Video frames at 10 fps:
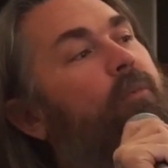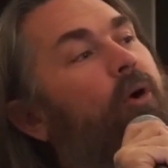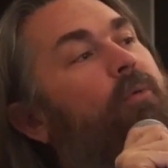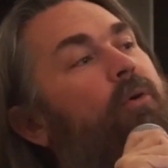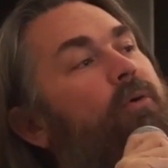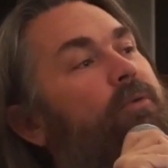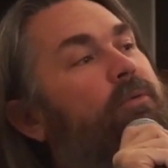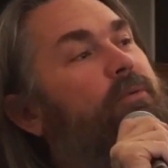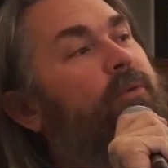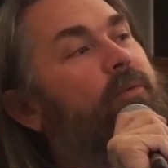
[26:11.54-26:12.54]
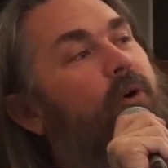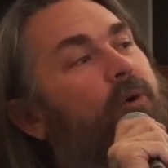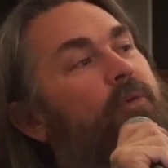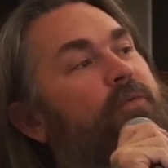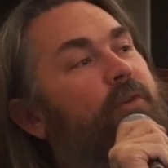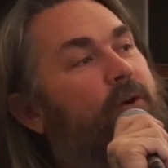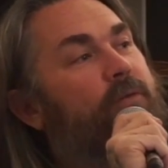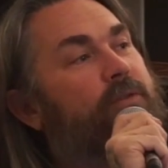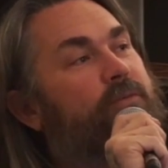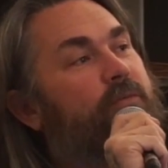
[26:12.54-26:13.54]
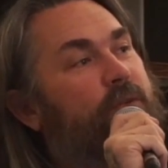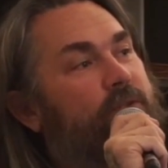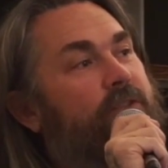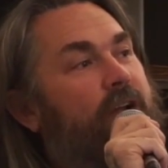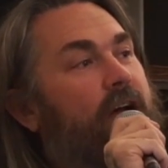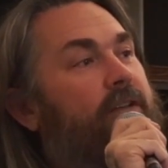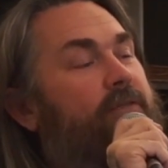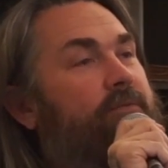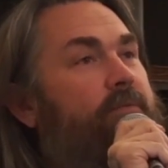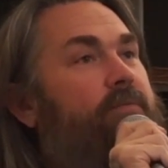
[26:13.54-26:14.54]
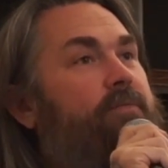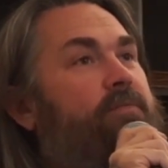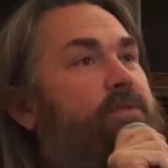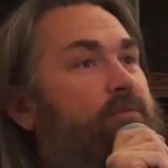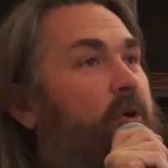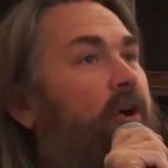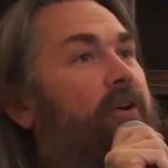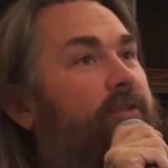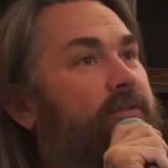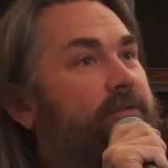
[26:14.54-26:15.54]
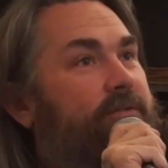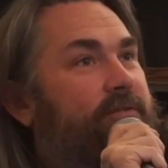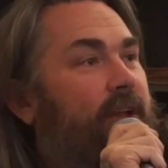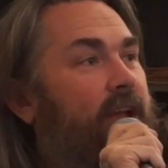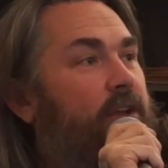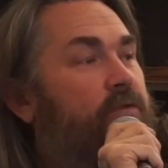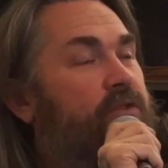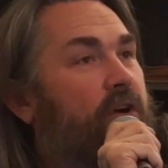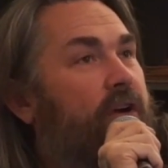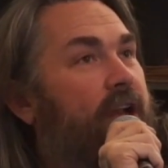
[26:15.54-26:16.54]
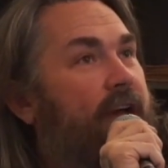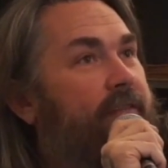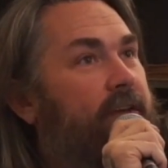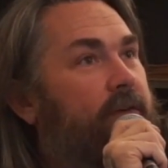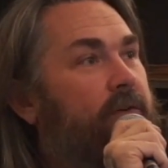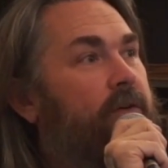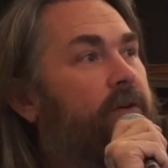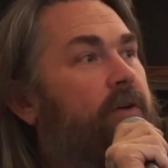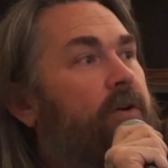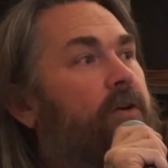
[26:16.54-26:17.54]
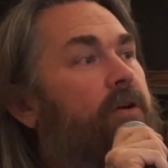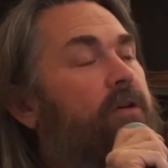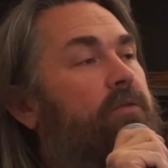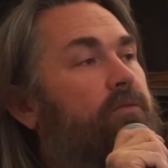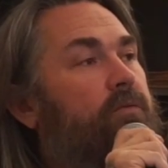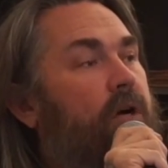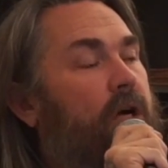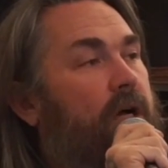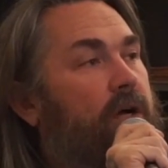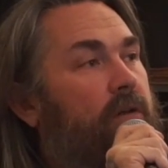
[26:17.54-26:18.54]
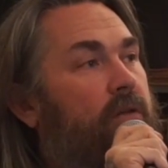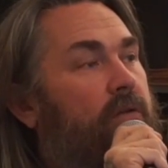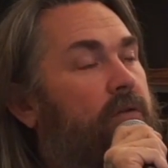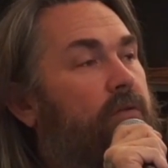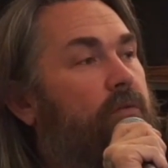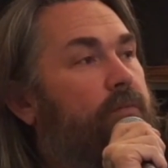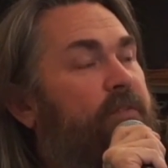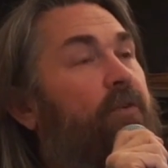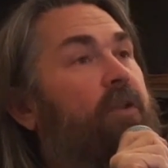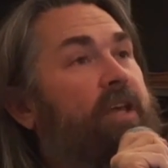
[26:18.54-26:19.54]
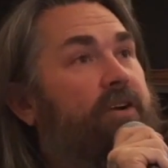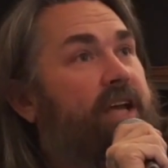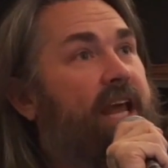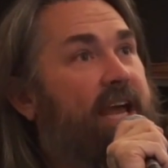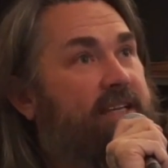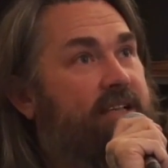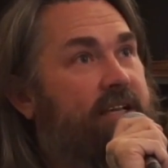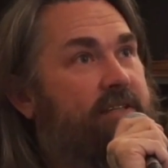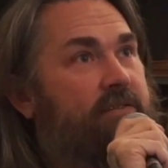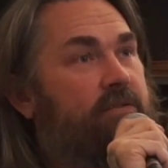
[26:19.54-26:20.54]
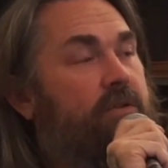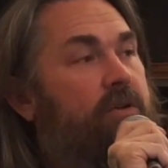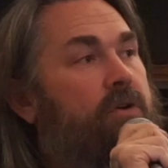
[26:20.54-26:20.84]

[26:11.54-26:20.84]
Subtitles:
mobile phones first got smart, and you started having full internet access.